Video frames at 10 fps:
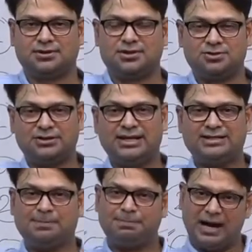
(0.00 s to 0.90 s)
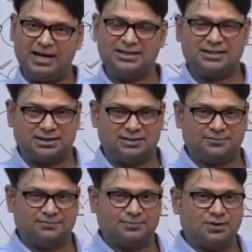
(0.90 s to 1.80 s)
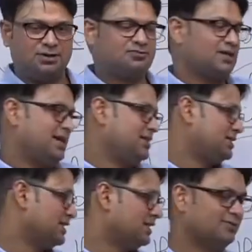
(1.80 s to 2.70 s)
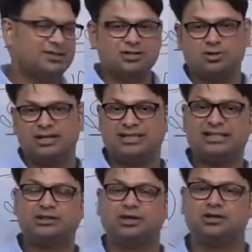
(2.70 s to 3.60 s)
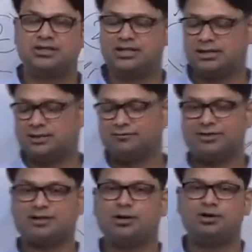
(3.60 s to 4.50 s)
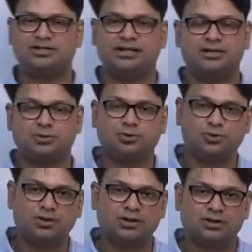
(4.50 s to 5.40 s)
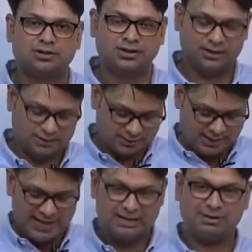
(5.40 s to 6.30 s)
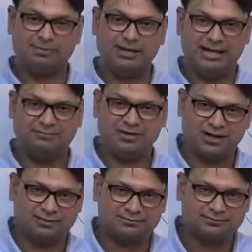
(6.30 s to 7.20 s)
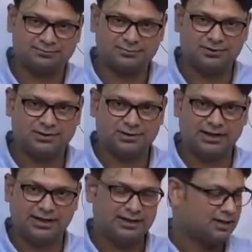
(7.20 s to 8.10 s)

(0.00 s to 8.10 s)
So there is a branch of science which is known as ethology, which looks into the animal behavior, right?